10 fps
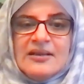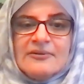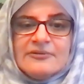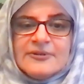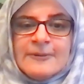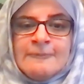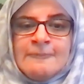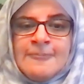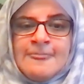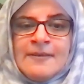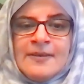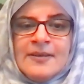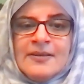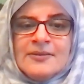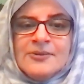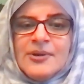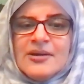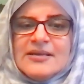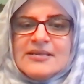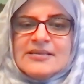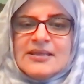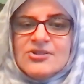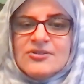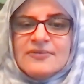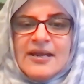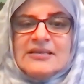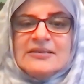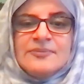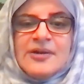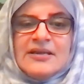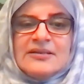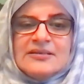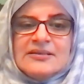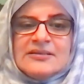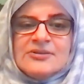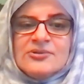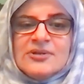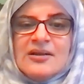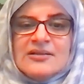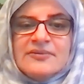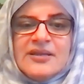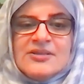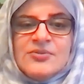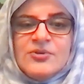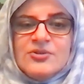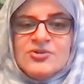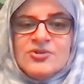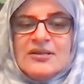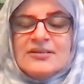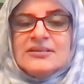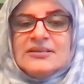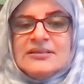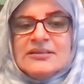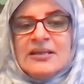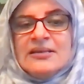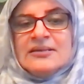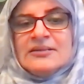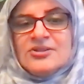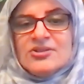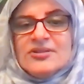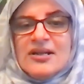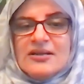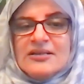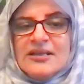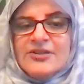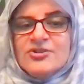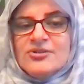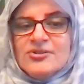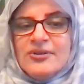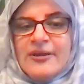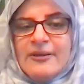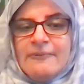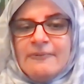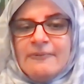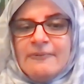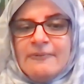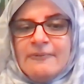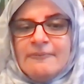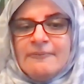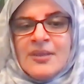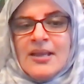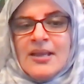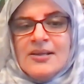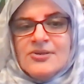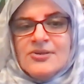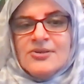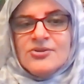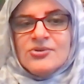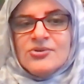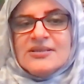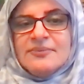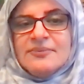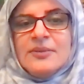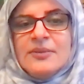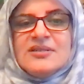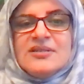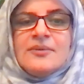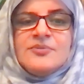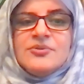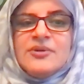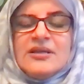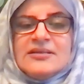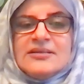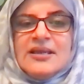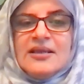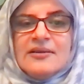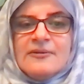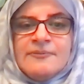love. Du'a is such a vital practice to cultivate spirituality and nurture our connection to Him. So what are some baby steps we can take?